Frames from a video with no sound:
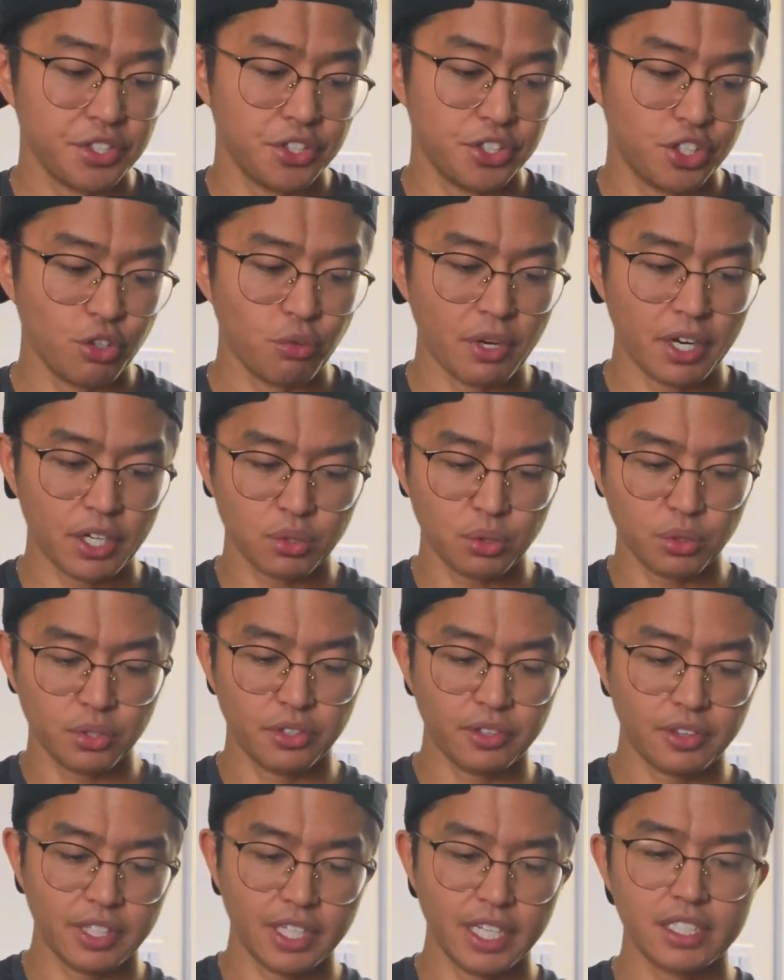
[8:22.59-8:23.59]
you do want to cool
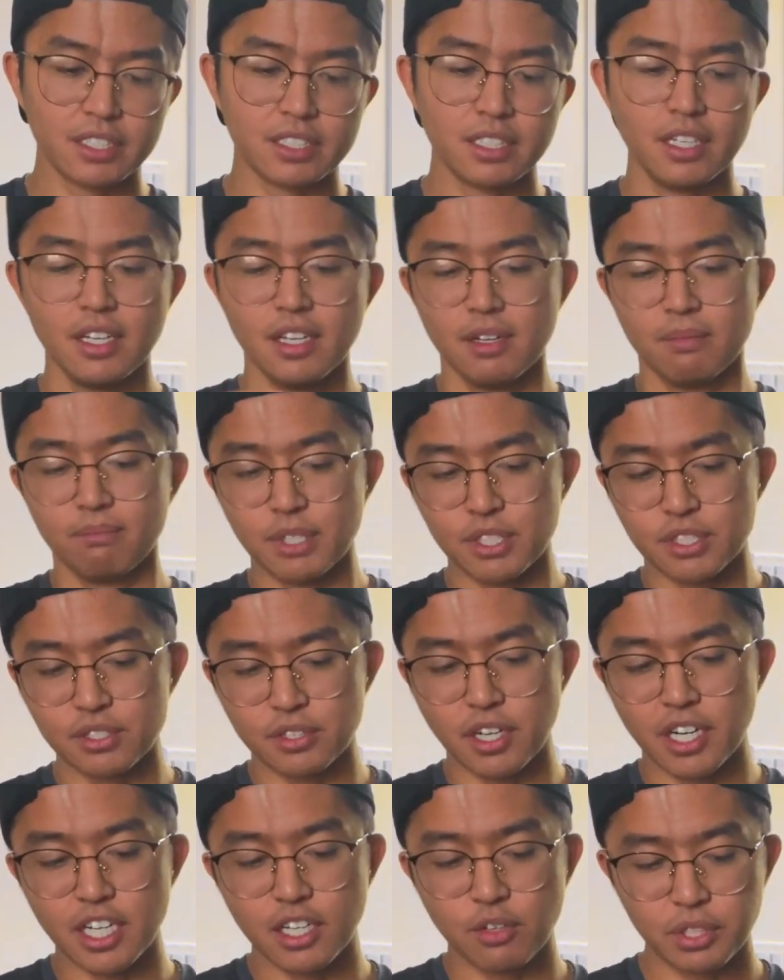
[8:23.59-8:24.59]
your things. But
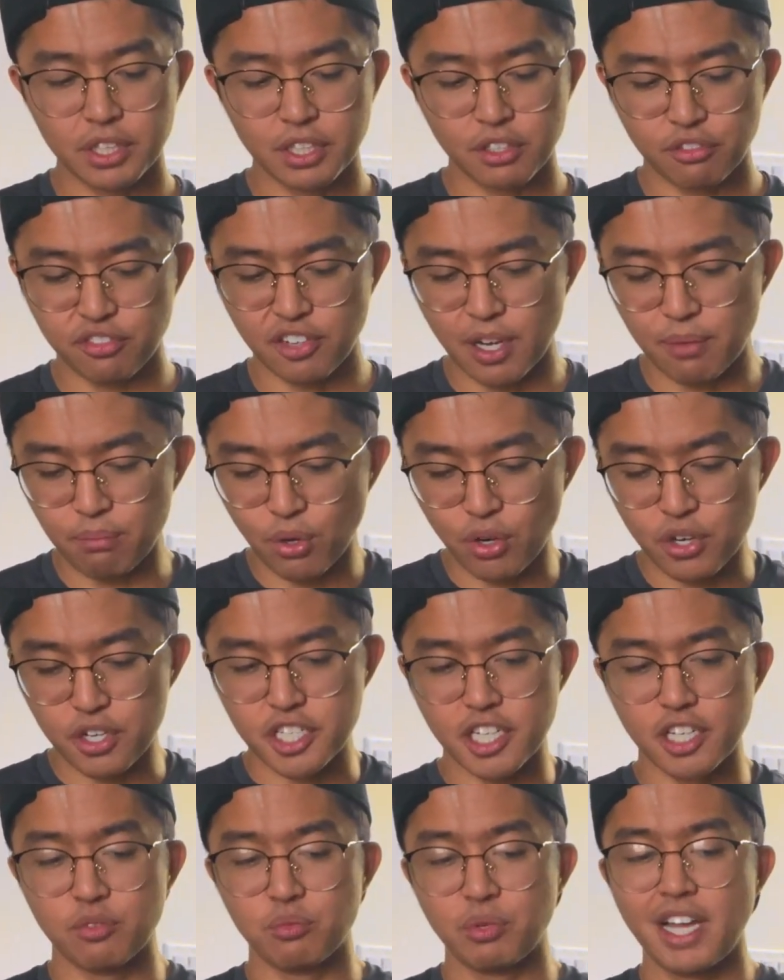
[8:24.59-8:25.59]
starting with the front
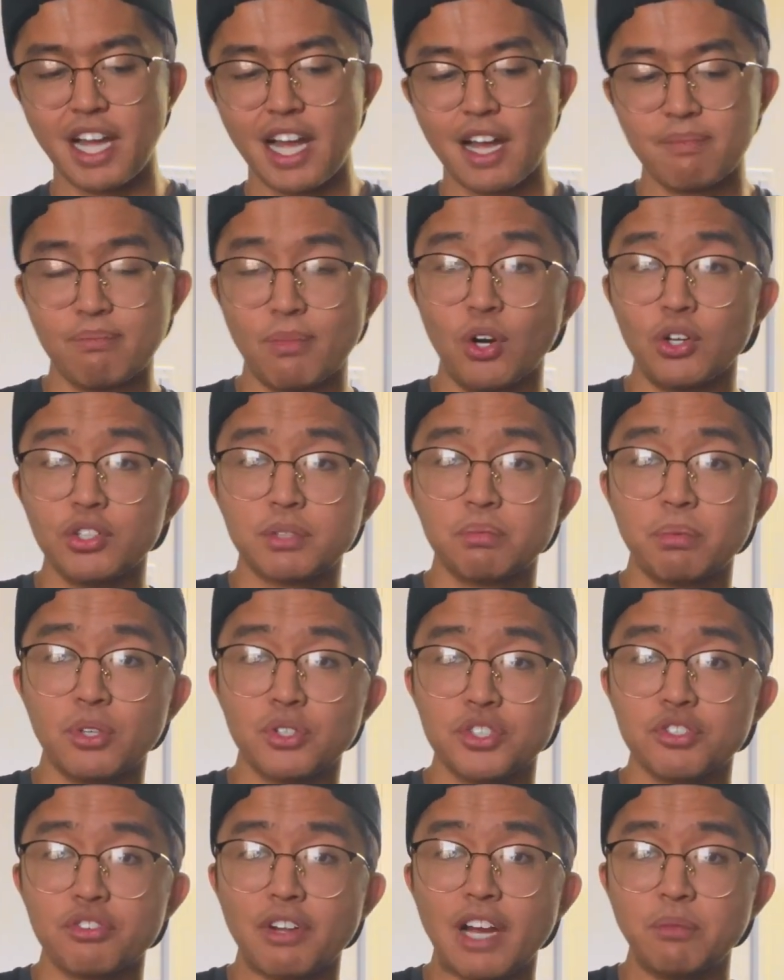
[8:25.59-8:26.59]
portion, we have multiple
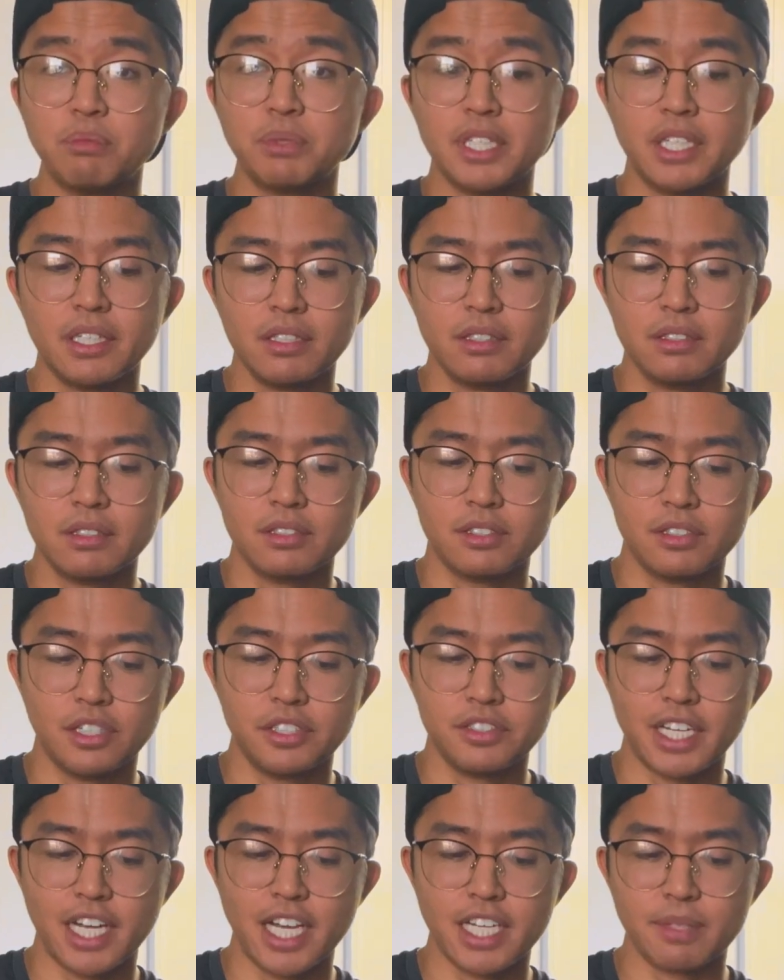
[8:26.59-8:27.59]
straps here to
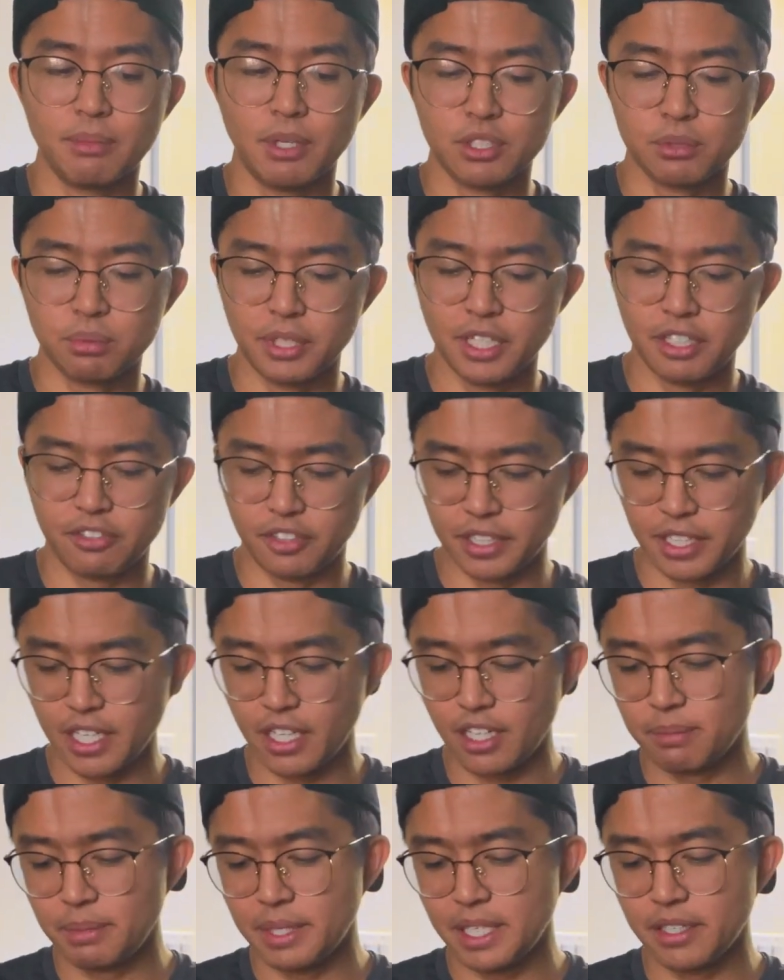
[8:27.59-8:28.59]
attach multiple different
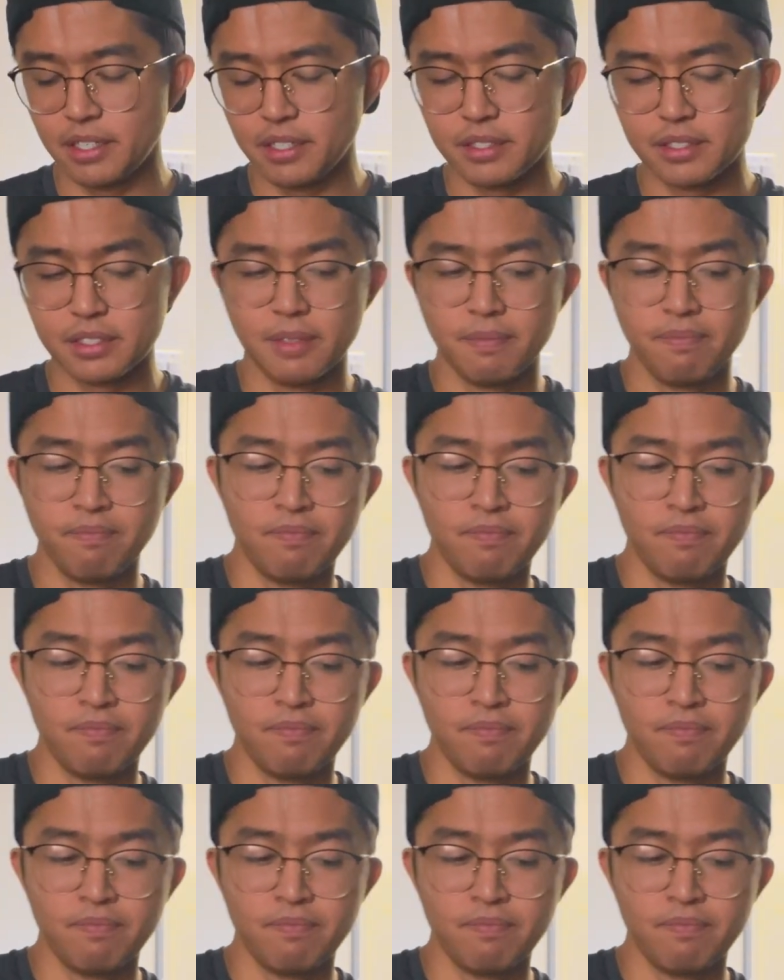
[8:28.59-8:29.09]
carabiners.